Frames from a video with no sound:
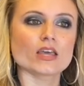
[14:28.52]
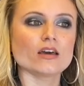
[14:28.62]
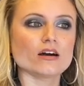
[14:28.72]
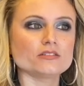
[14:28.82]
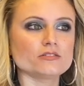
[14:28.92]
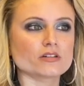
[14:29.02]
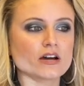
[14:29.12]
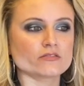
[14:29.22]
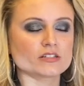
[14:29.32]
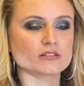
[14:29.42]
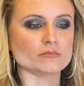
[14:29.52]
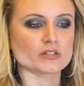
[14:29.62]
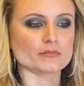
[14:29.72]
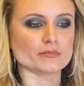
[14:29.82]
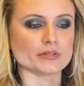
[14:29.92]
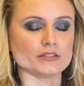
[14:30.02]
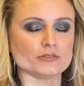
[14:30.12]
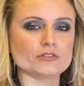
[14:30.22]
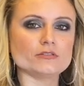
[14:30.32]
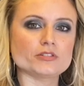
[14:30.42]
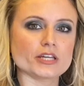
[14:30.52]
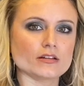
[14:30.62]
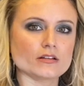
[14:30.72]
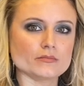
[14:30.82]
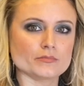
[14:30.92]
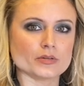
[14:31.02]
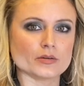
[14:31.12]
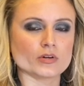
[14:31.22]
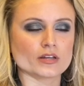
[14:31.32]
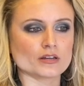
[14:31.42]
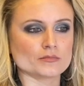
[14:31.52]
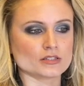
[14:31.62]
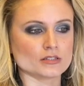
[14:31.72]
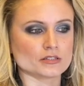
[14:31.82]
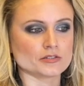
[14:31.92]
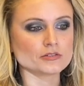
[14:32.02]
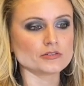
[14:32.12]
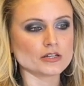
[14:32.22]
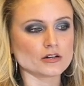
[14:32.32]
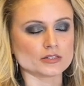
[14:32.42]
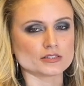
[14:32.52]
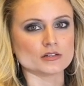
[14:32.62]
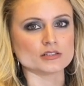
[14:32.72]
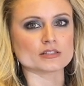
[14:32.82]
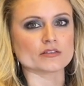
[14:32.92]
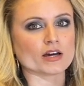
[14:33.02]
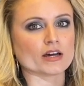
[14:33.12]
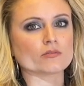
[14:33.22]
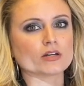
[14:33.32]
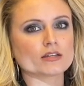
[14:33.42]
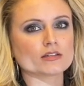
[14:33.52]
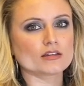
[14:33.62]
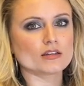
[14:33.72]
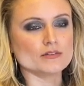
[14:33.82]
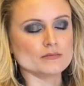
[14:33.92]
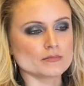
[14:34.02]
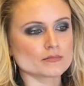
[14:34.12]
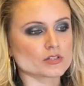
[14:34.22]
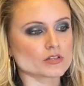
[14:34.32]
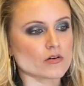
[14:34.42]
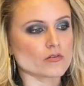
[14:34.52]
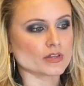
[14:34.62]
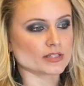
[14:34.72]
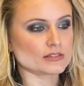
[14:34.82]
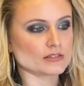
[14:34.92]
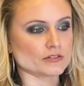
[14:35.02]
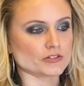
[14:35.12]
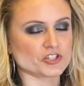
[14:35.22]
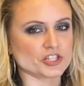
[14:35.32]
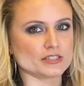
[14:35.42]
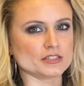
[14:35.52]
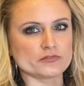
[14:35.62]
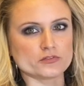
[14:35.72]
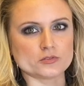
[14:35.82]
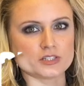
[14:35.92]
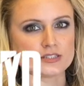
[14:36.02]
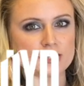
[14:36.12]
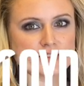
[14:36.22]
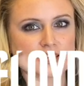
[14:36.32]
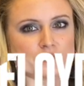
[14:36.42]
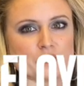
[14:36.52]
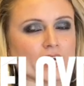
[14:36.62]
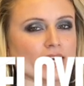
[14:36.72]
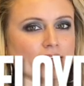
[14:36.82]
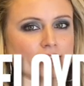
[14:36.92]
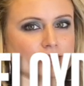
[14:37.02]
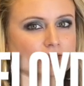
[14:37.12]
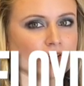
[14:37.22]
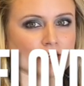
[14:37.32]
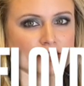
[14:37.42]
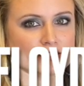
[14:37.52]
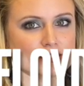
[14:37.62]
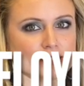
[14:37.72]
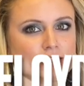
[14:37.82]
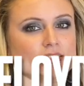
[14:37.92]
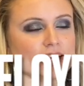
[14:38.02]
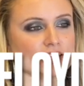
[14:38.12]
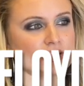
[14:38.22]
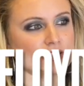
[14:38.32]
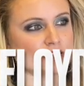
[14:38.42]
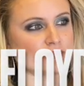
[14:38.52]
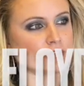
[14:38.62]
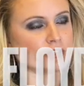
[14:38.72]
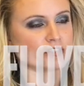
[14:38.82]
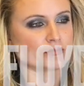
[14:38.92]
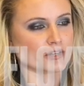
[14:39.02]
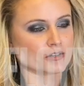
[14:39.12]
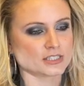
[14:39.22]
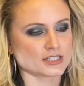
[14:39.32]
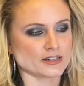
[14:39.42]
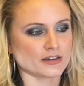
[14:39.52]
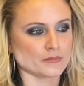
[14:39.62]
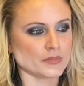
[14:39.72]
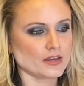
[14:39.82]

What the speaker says: I'll do covers and put them on my YouTube channel, but when it comes to the studio, it's all stuff I write. So that's under She Is Floyd, that's my artist. She Is Floyd. Yeah, She Is Floyd, it's my artist name.